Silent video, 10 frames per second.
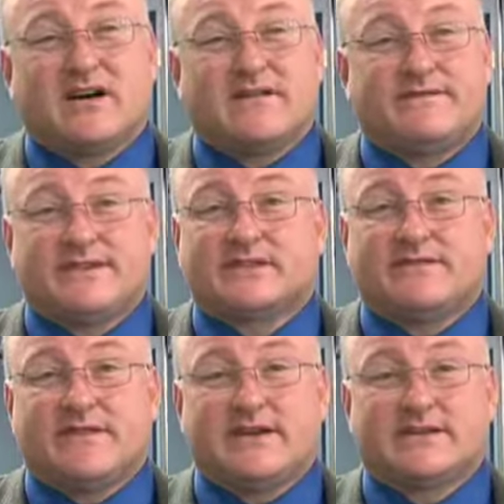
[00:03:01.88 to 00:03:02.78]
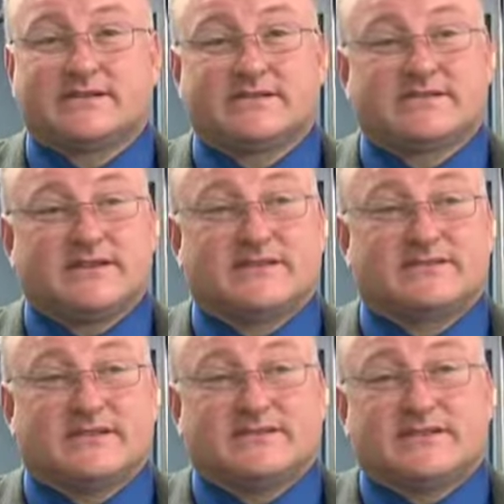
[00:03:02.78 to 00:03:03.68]
of physical fitness is
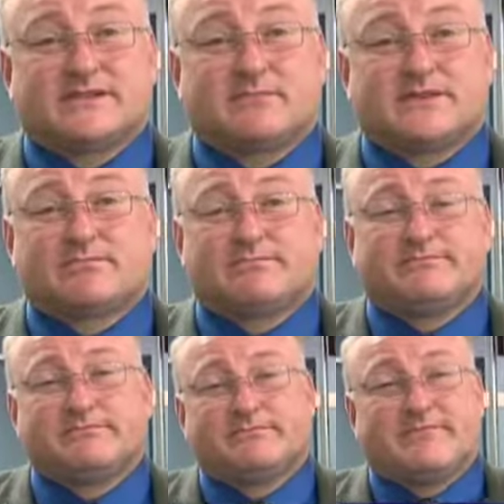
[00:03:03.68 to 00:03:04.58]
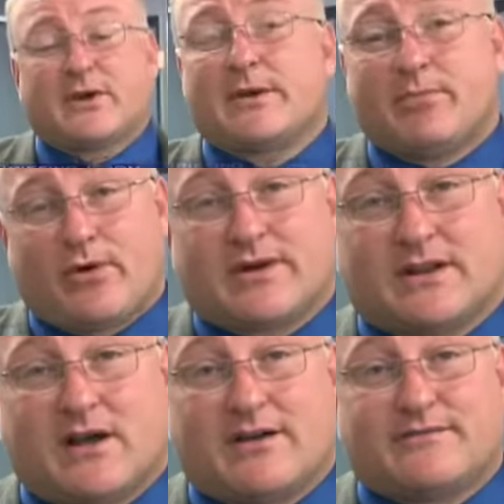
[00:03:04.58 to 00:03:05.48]
very
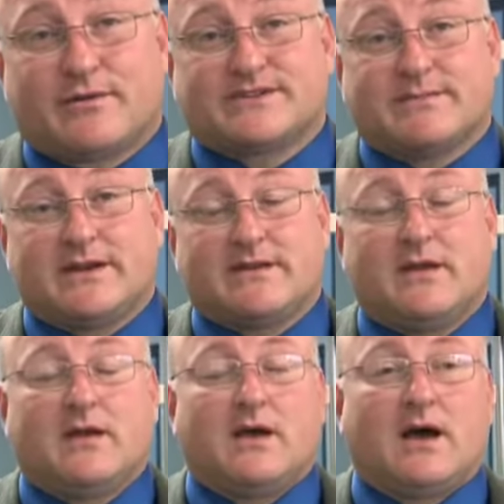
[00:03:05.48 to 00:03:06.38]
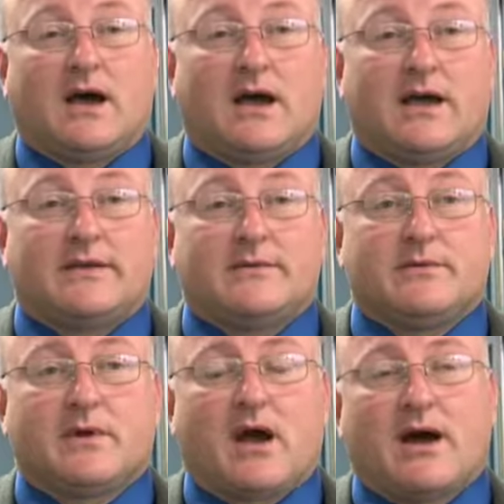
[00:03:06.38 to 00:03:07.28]
important in law enforcement.
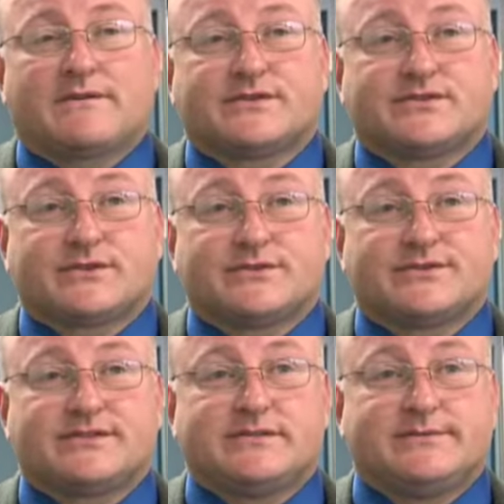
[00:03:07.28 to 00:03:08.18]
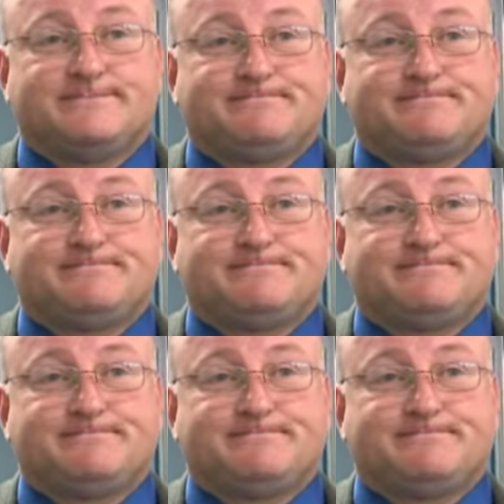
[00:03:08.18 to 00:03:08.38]
Officers